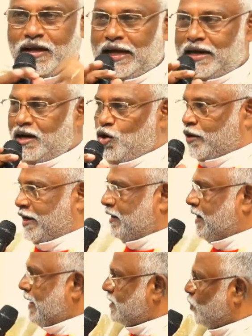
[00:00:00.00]
And look at
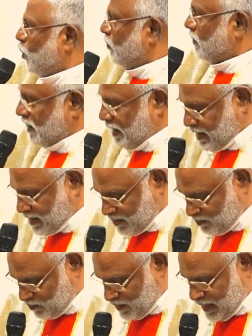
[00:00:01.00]
that over
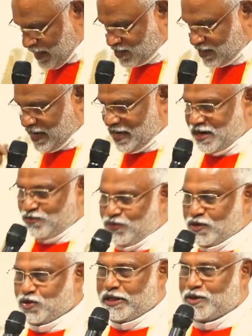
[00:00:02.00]
there. Yesterday I
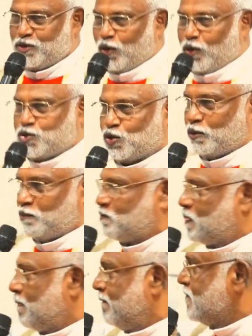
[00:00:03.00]
referred to that
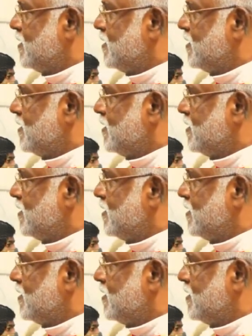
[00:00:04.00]
also.